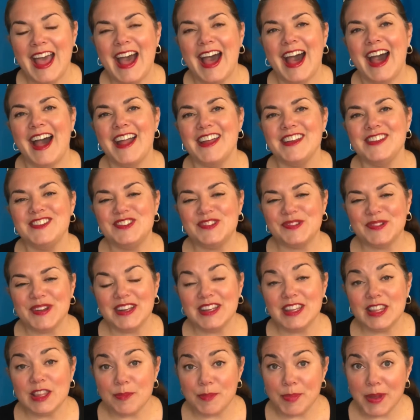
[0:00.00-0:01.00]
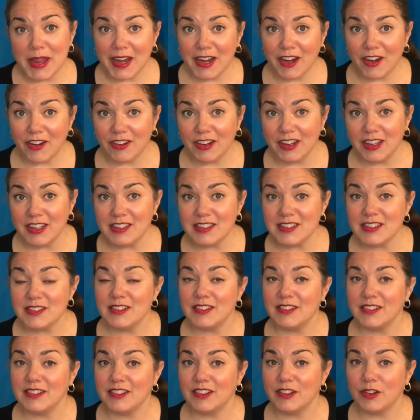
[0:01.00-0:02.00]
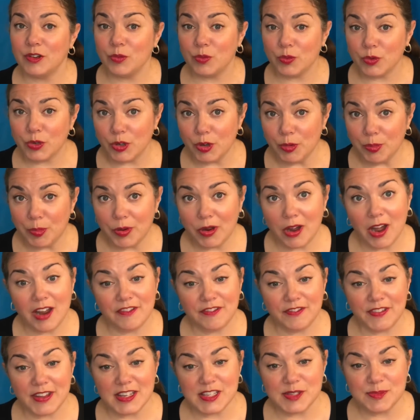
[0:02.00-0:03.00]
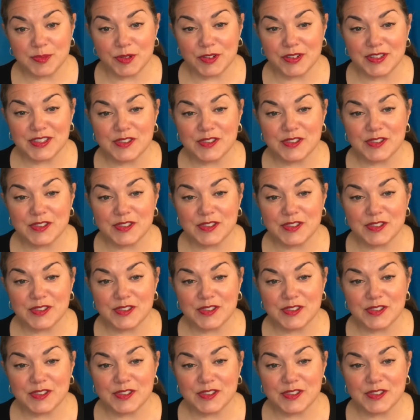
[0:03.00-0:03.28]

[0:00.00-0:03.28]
I joined the parent group on Facebook,